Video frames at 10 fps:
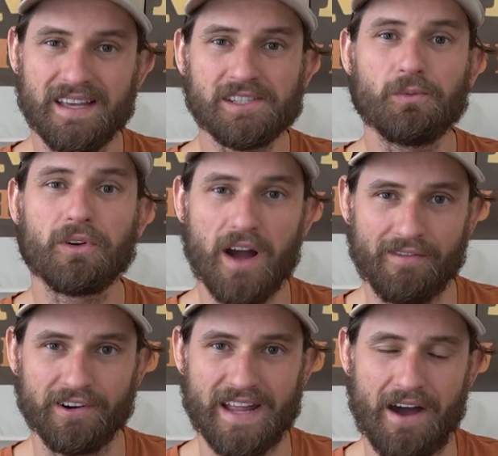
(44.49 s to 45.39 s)
this will
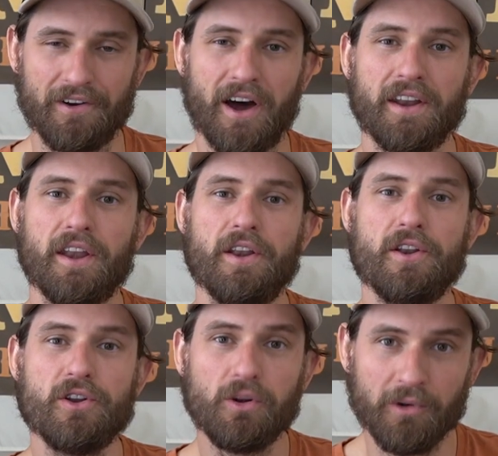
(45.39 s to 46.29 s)
cover down on
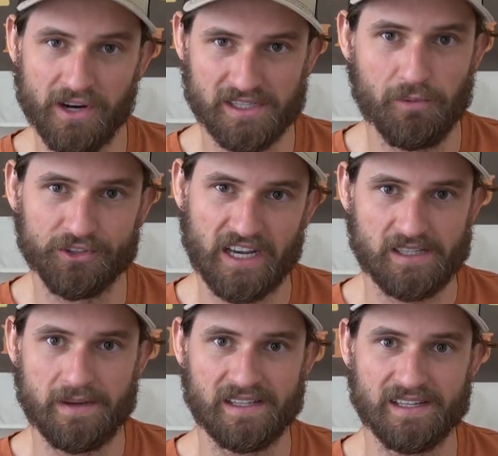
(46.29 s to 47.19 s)
numerous
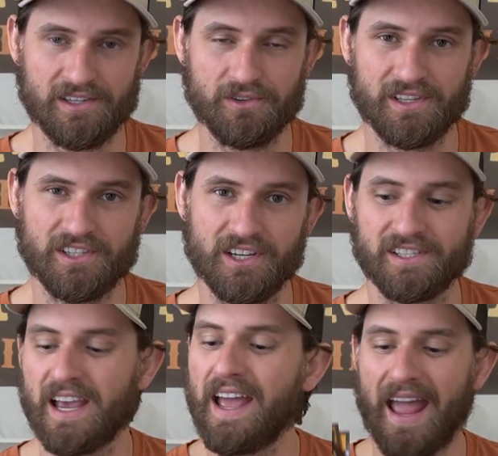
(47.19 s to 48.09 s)
multi-species usages,